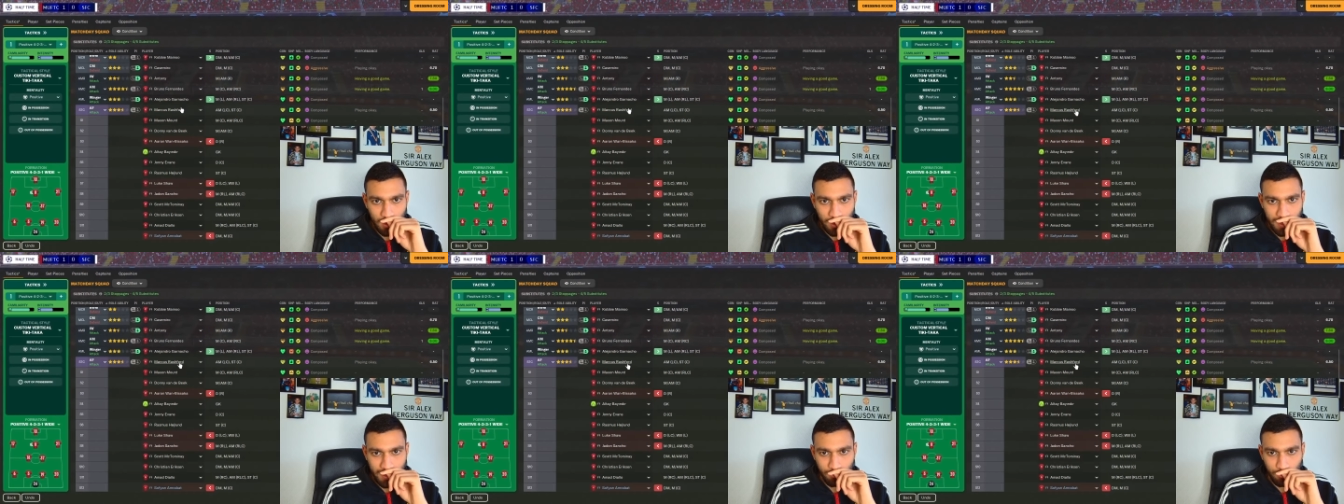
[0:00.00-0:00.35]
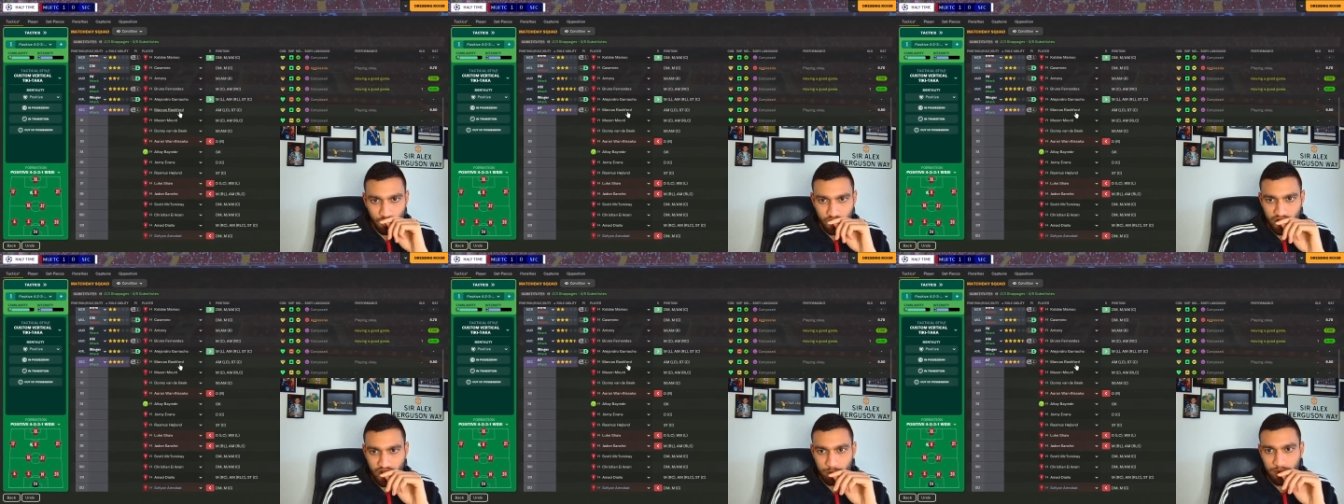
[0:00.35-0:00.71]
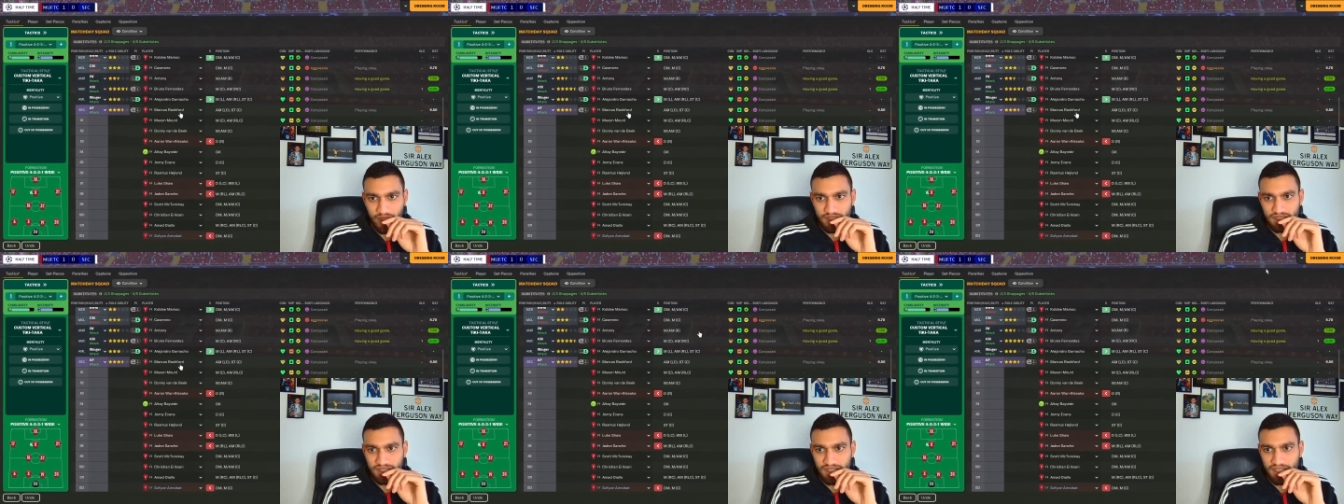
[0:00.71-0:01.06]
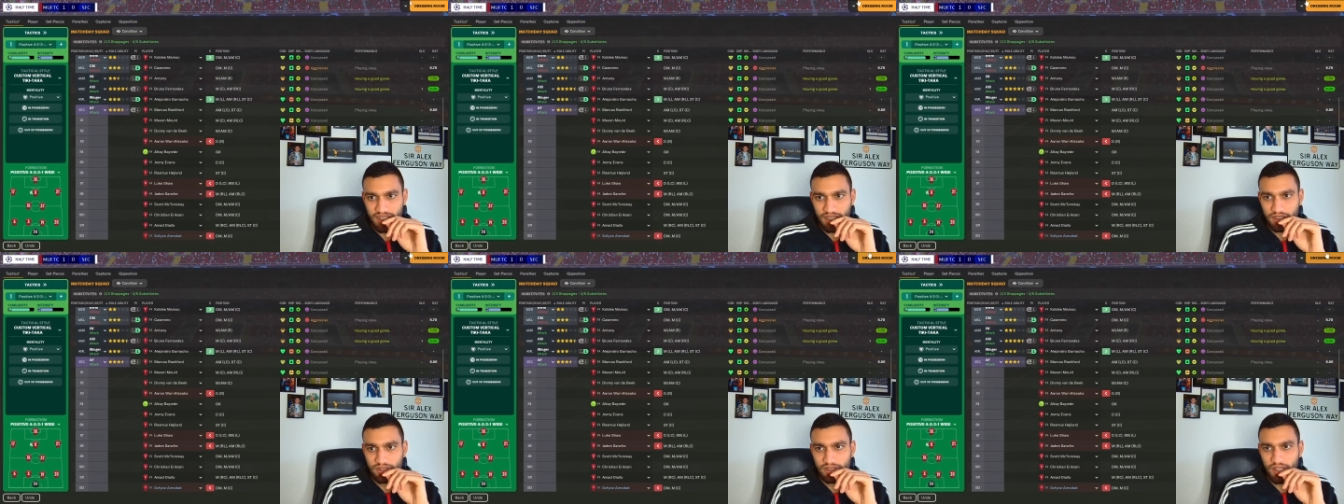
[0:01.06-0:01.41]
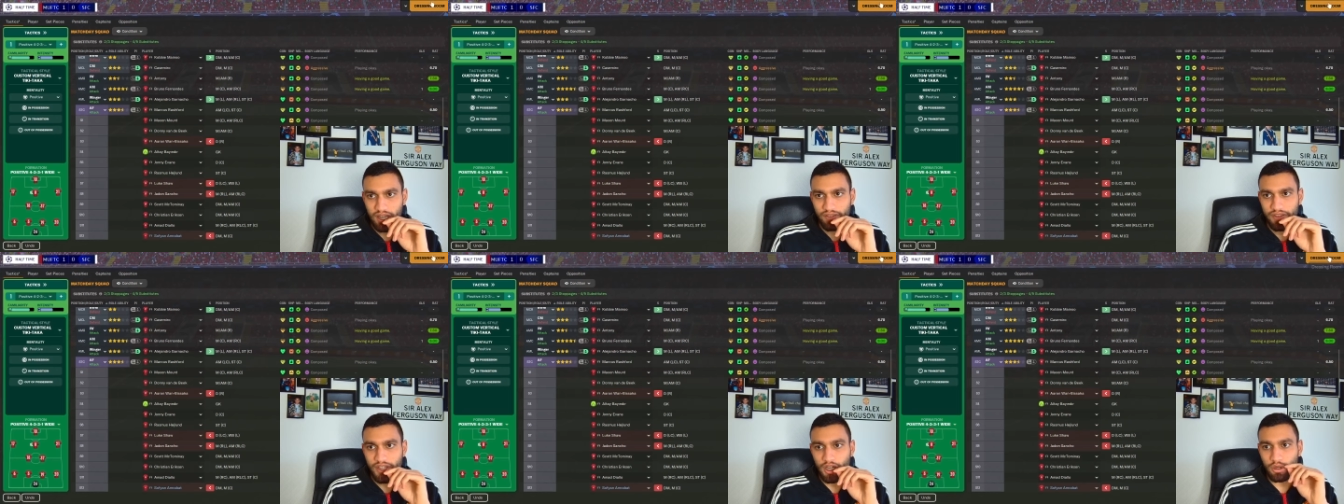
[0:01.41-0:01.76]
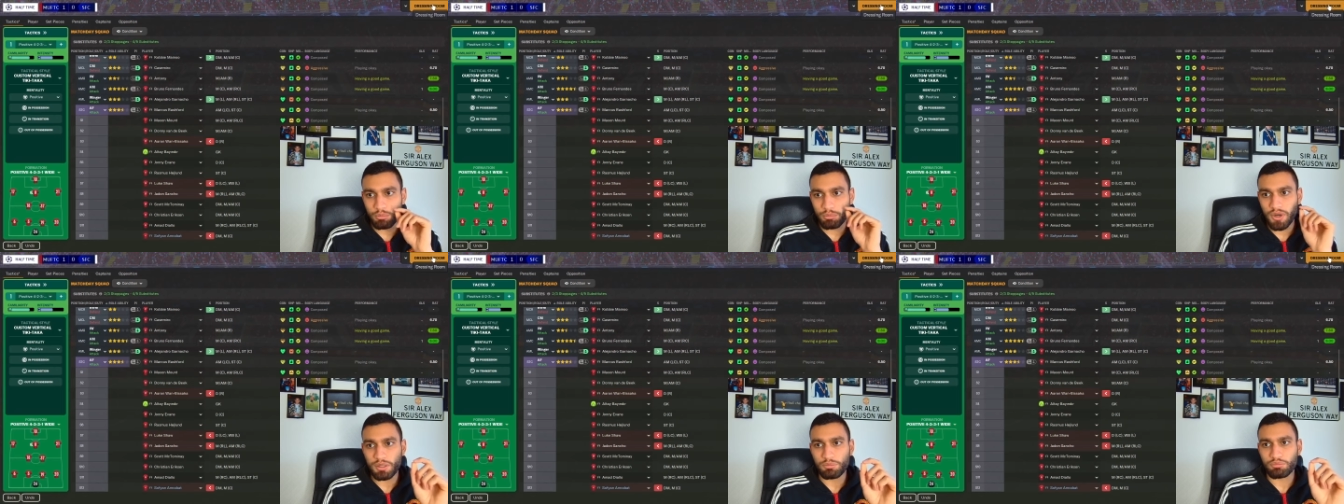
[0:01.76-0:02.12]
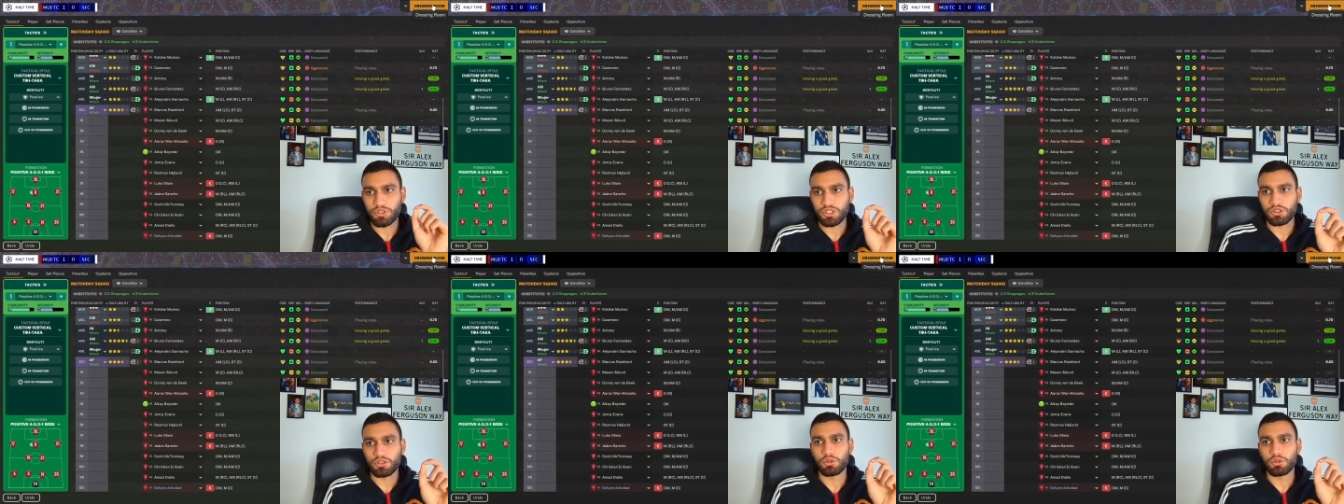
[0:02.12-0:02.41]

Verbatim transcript: And we'll keep it as it is. And then I might bring on